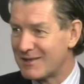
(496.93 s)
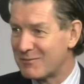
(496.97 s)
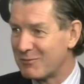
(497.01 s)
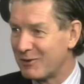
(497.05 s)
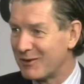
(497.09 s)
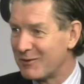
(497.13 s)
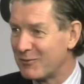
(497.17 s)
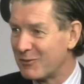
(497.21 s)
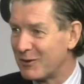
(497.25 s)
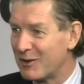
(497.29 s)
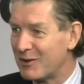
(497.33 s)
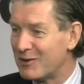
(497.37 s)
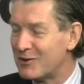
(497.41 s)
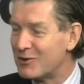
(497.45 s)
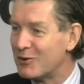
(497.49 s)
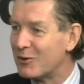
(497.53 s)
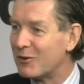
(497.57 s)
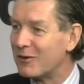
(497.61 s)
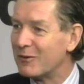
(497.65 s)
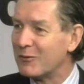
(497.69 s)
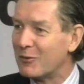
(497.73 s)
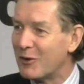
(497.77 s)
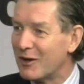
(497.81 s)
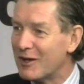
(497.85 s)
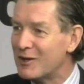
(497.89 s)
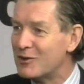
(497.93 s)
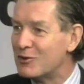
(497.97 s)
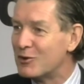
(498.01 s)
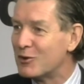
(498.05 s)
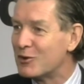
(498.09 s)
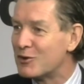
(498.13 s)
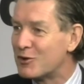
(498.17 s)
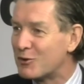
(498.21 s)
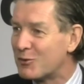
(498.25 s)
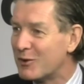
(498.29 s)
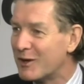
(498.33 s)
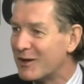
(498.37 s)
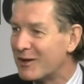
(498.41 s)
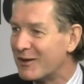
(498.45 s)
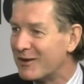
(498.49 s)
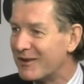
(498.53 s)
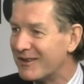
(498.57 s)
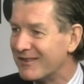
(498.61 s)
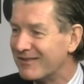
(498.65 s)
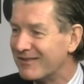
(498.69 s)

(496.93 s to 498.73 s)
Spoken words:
What is your Twitter?